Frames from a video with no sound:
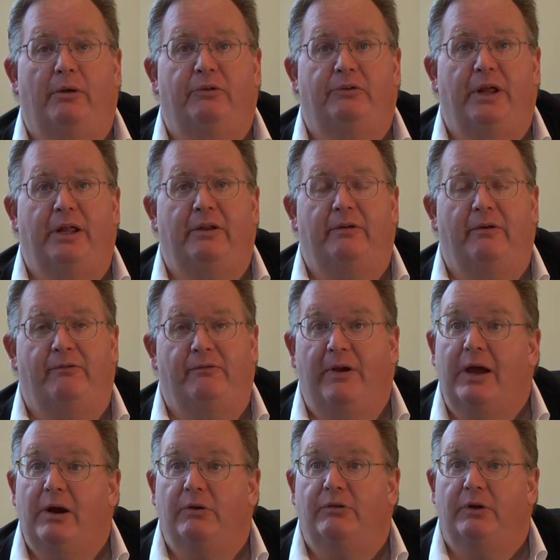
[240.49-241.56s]
state of
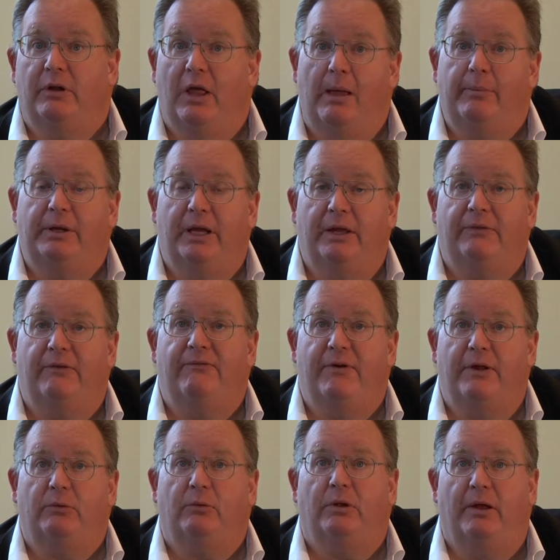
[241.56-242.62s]
affairs in lobbying at the
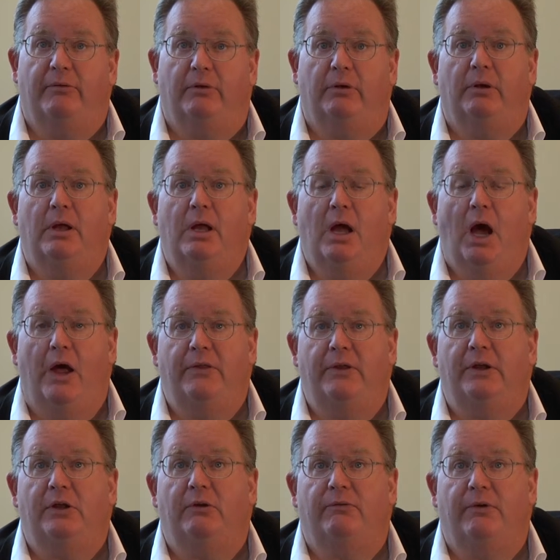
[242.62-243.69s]
federal level, I
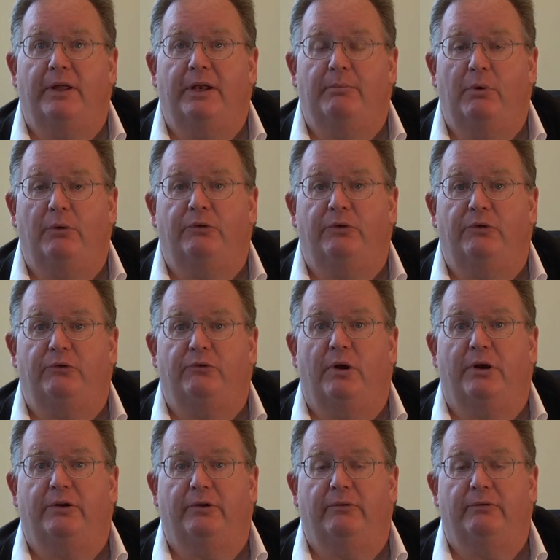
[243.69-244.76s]
think you'll find it most
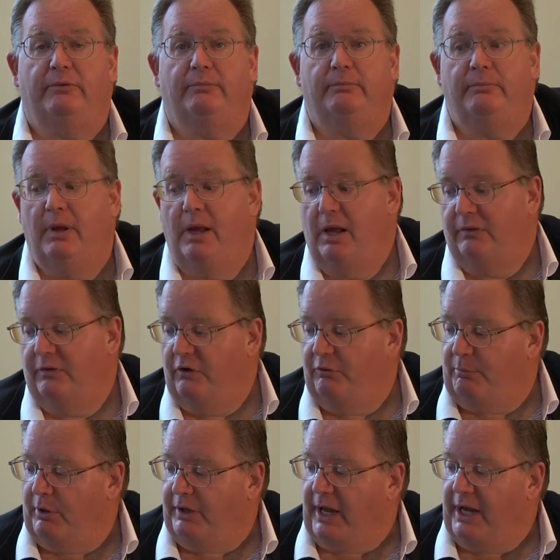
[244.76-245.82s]
instructive.
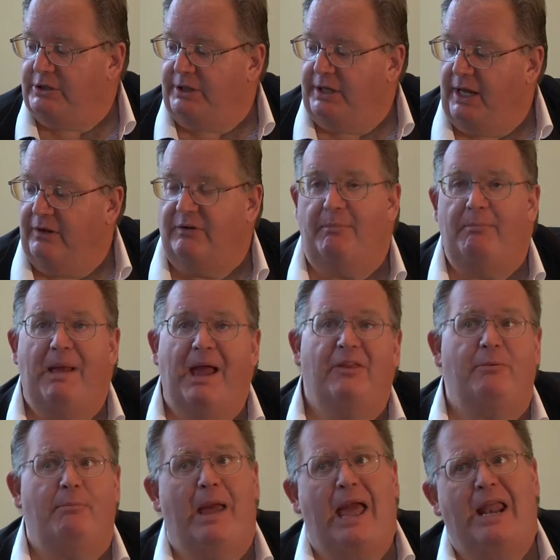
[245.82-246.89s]
This book actually has a
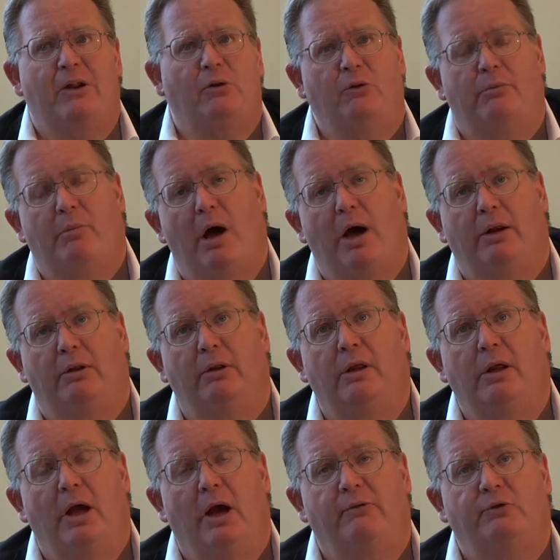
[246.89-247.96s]
mathematical model
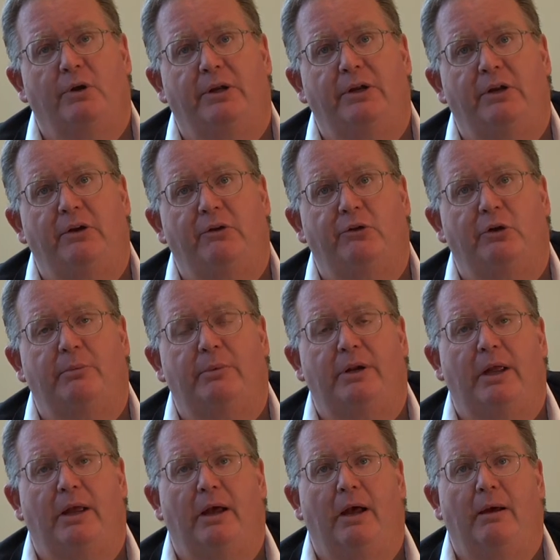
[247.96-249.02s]
of trying to
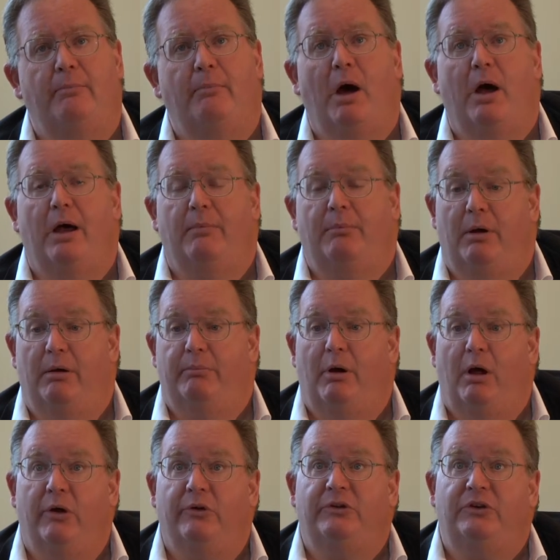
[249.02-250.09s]
determine a
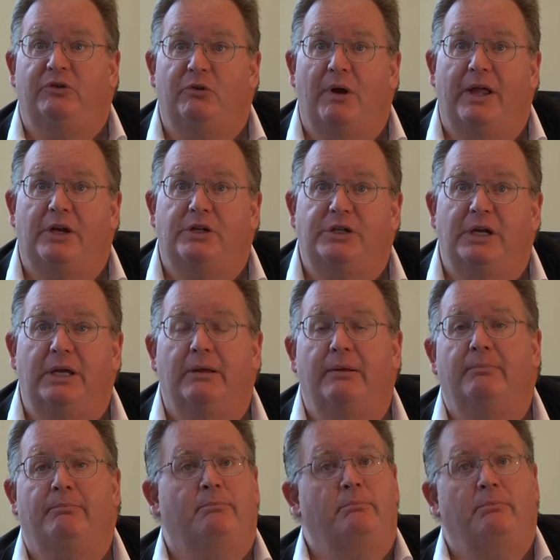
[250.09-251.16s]
policy strategy
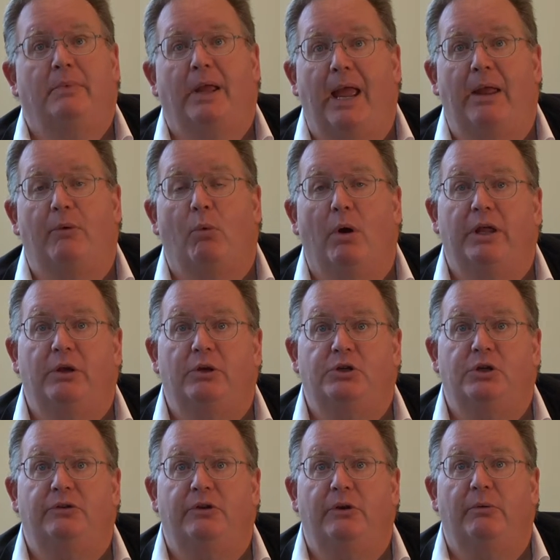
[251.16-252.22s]
and what you
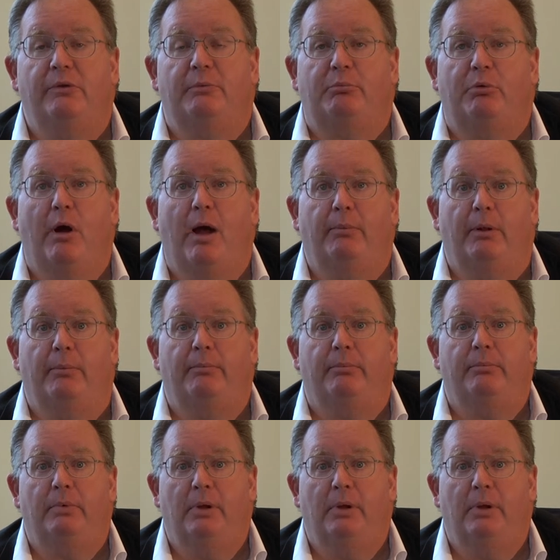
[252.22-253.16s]
should do with the problem.